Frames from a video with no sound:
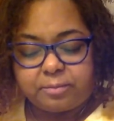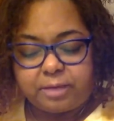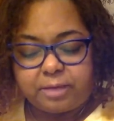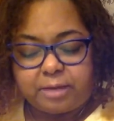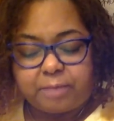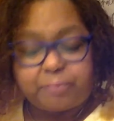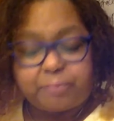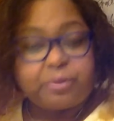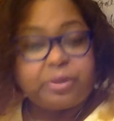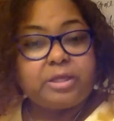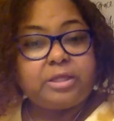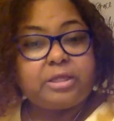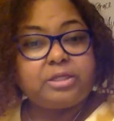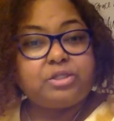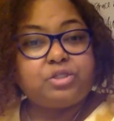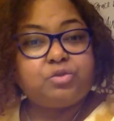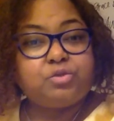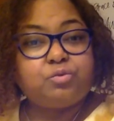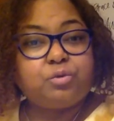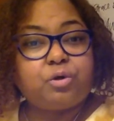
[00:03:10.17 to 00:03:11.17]
I pray
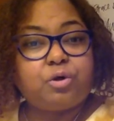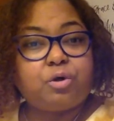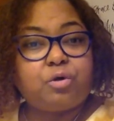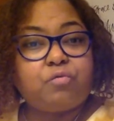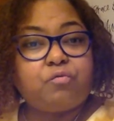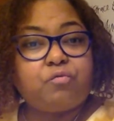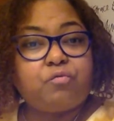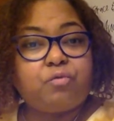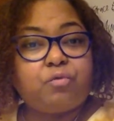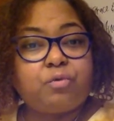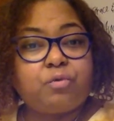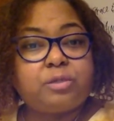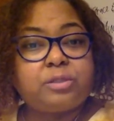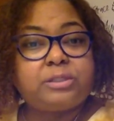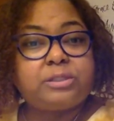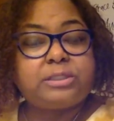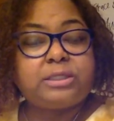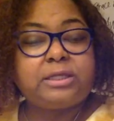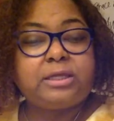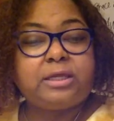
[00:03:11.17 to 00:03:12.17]
that you will go forth
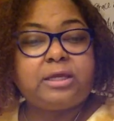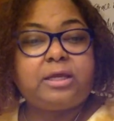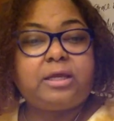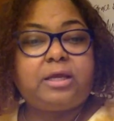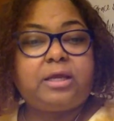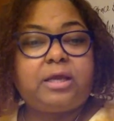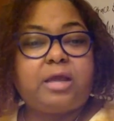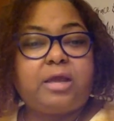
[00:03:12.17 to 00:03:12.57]
today